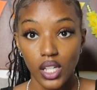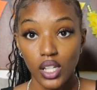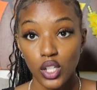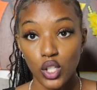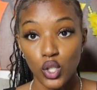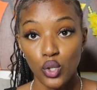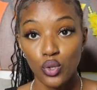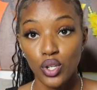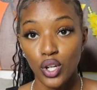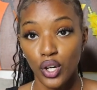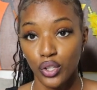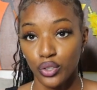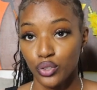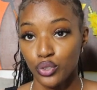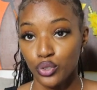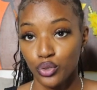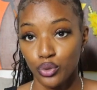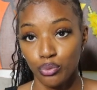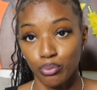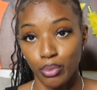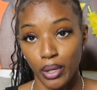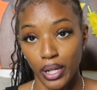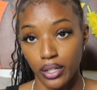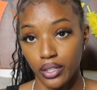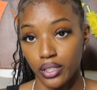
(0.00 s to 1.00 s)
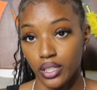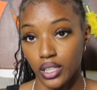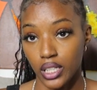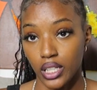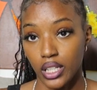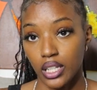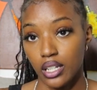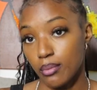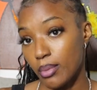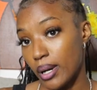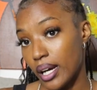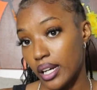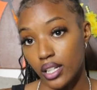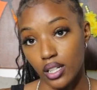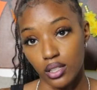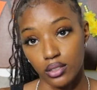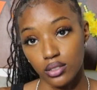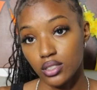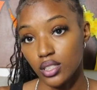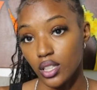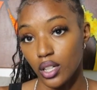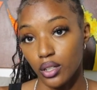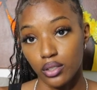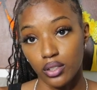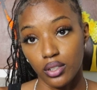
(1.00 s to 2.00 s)
you know you better than anybody
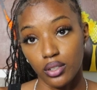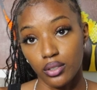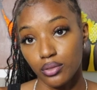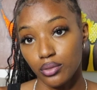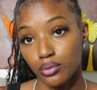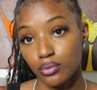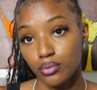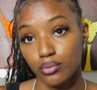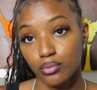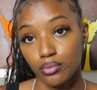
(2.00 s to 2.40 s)
else know you.